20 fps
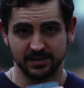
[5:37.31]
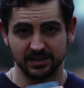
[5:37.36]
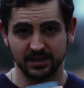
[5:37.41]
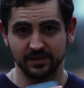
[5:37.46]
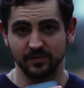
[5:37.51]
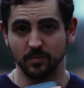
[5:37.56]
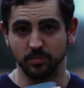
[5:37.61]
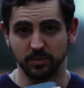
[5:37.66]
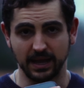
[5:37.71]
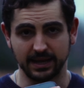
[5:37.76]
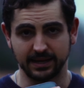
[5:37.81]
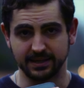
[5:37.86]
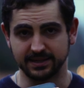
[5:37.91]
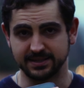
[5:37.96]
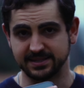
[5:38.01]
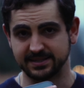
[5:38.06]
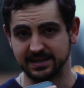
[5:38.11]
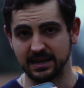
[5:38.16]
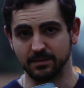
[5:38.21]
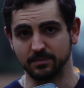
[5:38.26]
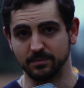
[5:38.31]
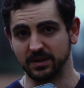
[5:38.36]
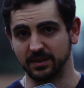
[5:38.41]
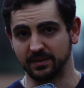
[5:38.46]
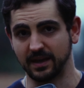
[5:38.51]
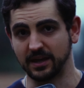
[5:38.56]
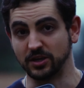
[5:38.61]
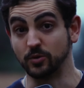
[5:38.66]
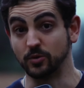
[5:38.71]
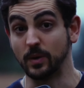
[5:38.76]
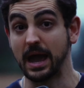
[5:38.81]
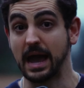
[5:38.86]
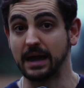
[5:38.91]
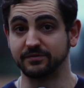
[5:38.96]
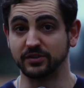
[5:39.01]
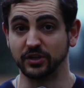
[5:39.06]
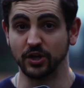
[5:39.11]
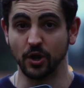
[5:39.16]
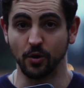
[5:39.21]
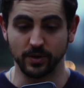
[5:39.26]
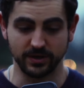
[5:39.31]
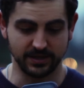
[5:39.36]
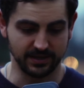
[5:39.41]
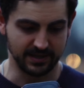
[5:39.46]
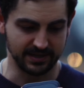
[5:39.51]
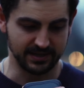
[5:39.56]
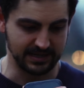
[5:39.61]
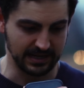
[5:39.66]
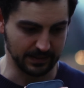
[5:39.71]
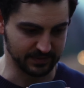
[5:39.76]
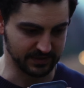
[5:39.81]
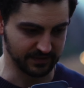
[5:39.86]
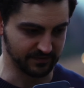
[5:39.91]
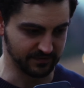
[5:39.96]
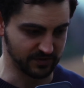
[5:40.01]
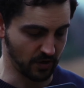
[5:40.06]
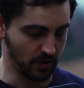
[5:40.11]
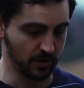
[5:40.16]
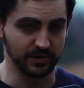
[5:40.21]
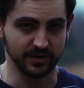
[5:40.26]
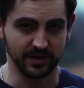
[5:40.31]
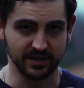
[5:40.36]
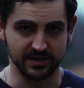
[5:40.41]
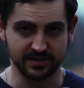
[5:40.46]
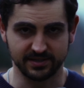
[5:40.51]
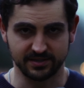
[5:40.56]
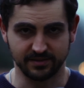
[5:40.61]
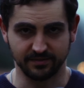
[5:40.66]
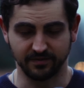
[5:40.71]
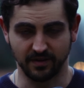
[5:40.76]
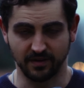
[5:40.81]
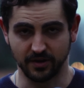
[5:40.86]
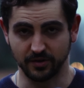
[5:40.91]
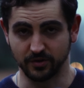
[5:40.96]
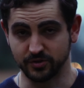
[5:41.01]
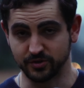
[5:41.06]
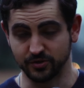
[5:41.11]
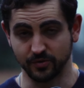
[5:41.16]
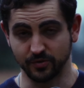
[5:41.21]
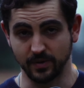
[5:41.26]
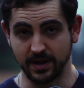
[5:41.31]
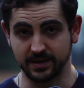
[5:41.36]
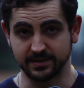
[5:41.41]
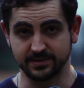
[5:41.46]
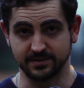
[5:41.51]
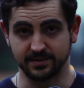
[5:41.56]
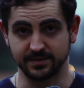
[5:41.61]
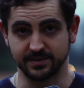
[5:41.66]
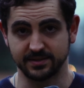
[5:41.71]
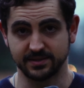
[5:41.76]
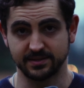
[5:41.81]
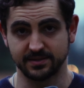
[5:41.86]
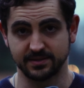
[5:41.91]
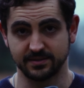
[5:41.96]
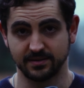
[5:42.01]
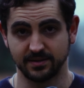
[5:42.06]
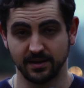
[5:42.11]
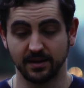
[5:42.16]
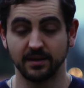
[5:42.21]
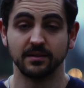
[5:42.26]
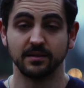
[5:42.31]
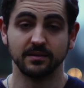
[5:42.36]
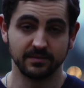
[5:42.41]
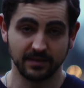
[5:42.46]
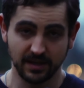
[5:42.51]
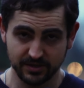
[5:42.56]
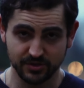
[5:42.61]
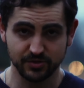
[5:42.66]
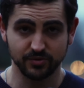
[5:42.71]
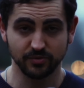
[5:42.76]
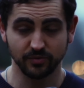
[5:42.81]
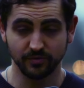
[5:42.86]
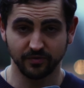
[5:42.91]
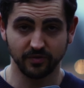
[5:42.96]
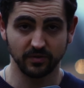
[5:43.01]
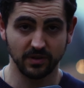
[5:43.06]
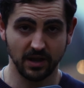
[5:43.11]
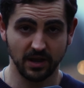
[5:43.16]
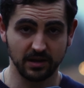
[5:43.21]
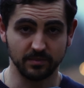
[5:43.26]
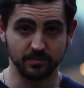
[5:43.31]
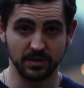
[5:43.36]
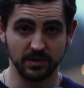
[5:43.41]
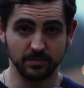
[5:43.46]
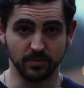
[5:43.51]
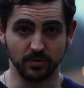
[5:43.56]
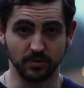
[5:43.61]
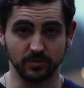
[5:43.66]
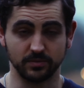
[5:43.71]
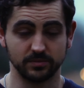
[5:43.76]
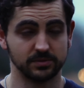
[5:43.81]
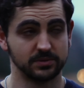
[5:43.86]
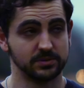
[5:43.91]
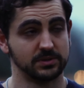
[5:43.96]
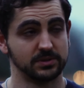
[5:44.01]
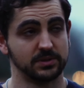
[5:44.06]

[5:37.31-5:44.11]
To give a blanket statement that you have to go into the depths of darkness to find your true essence, that's true for a lot of people.